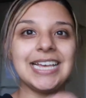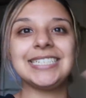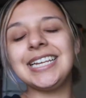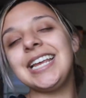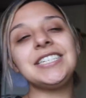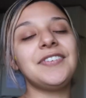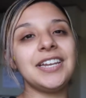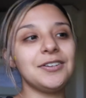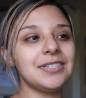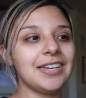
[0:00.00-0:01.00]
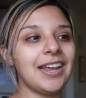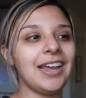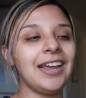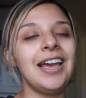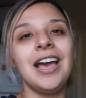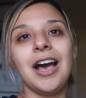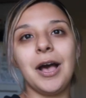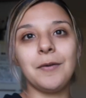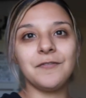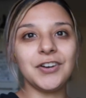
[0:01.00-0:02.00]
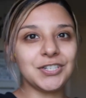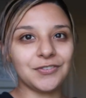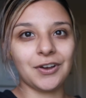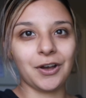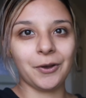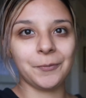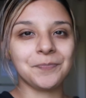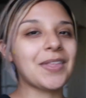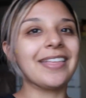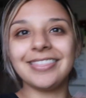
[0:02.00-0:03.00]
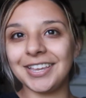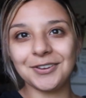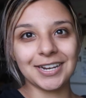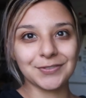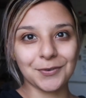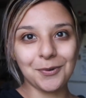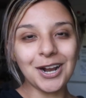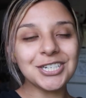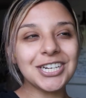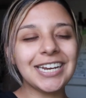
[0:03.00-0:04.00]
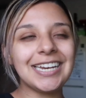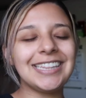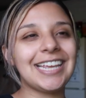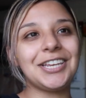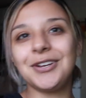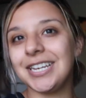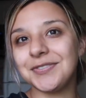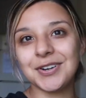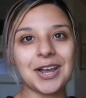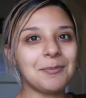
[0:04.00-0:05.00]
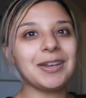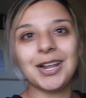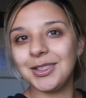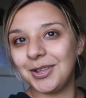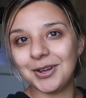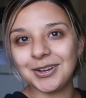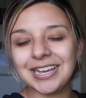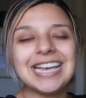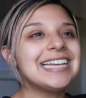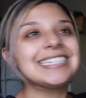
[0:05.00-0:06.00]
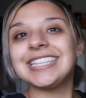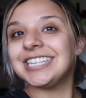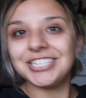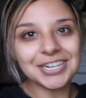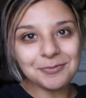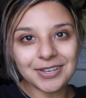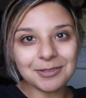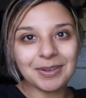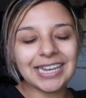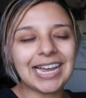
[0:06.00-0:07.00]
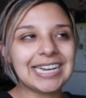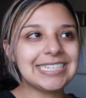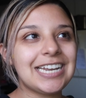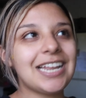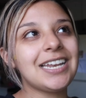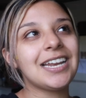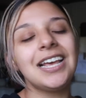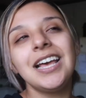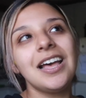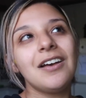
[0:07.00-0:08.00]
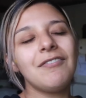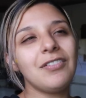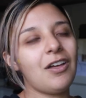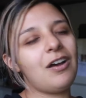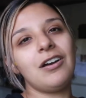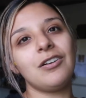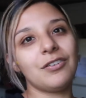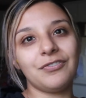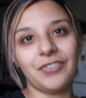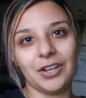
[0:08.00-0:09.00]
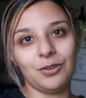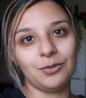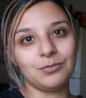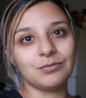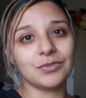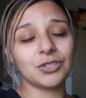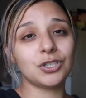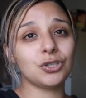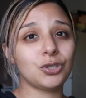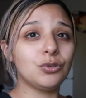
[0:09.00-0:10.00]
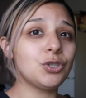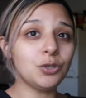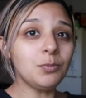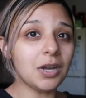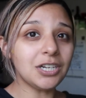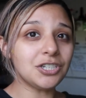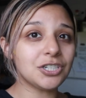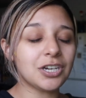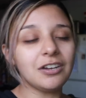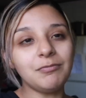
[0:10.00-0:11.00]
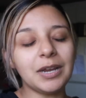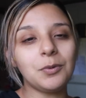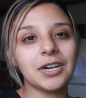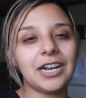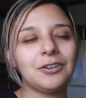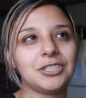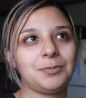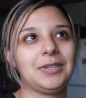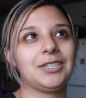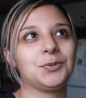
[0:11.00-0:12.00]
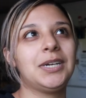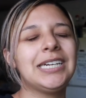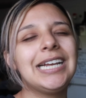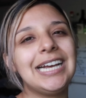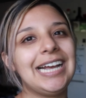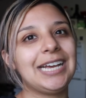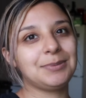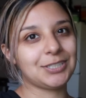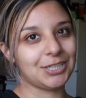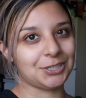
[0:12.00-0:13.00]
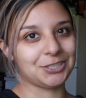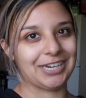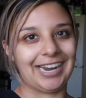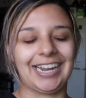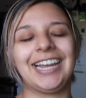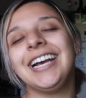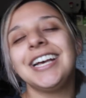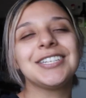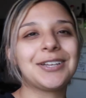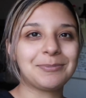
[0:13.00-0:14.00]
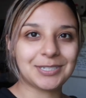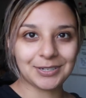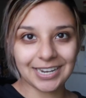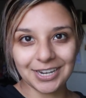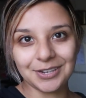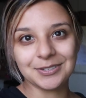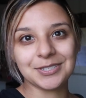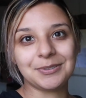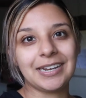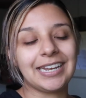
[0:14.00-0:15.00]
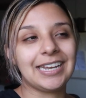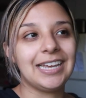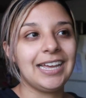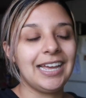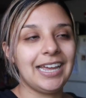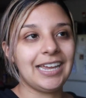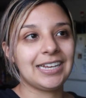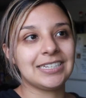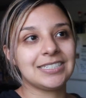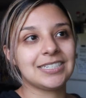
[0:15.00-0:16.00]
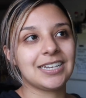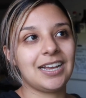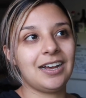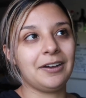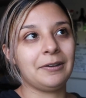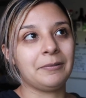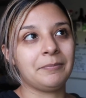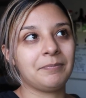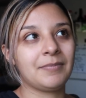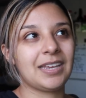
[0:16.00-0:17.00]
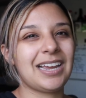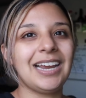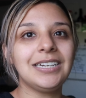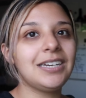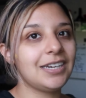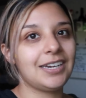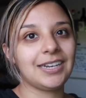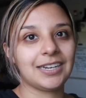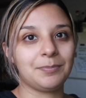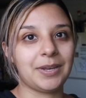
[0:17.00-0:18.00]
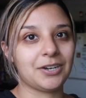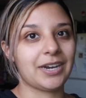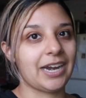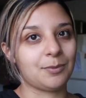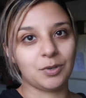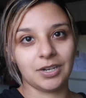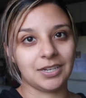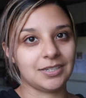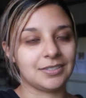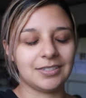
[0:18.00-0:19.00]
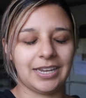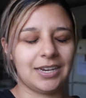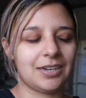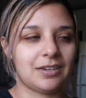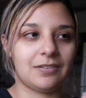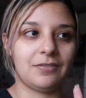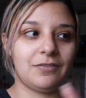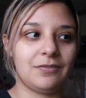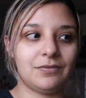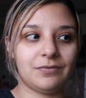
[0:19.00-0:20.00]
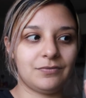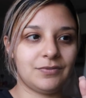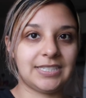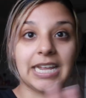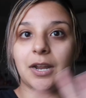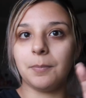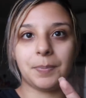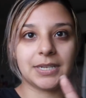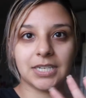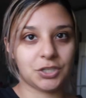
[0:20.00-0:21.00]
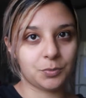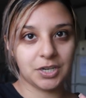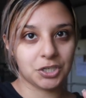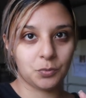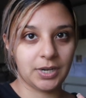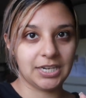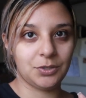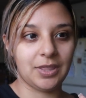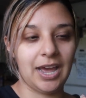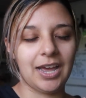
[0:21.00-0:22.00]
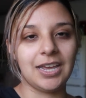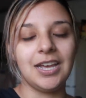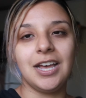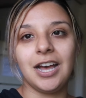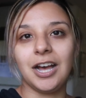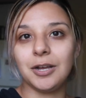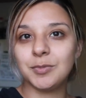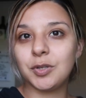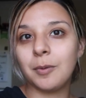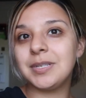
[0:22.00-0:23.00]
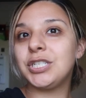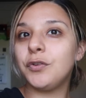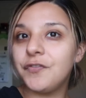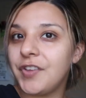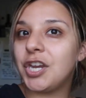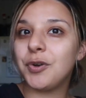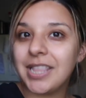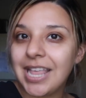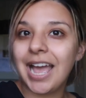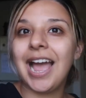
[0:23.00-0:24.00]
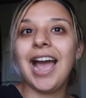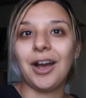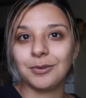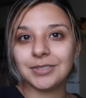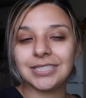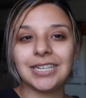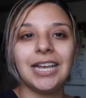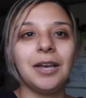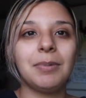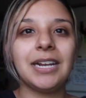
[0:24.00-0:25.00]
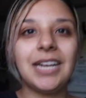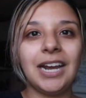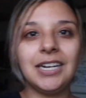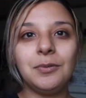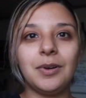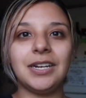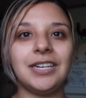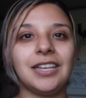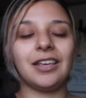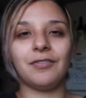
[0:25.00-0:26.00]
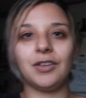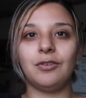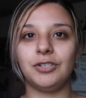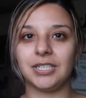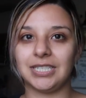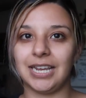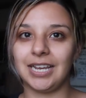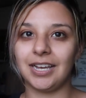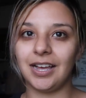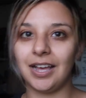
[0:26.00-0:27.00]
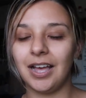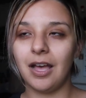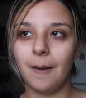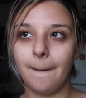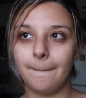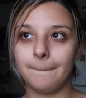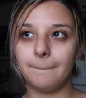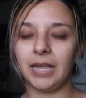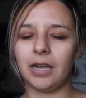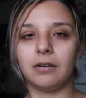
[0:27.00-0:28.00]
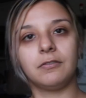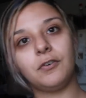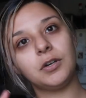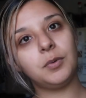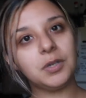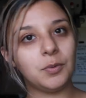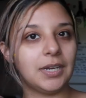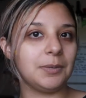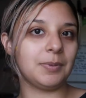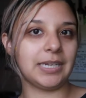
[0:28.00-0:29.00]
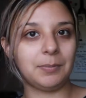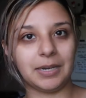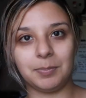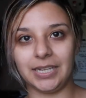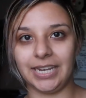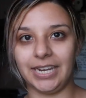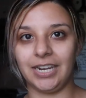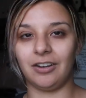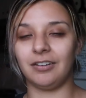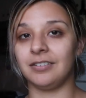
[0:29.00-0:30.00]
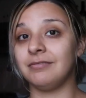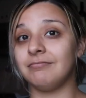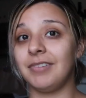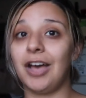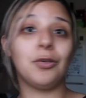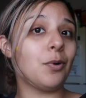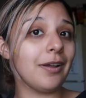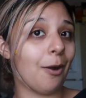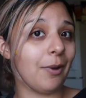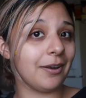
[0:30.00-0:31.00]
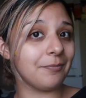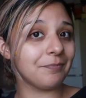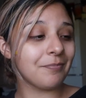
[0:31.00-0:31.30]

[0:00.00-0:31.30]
today's video today. First all, thank you guys for watching. Thank you guys for coming along to the gym with me. I didn't vlog or film too much of my workout just because, one, I'm still a little shy, so I'm still getting used to it. And I kind of need like a better camera like setup situation when I do that. So I'm still figuring that out. But I kind of wanted to give you just like 411 play-by-play on how the workout went.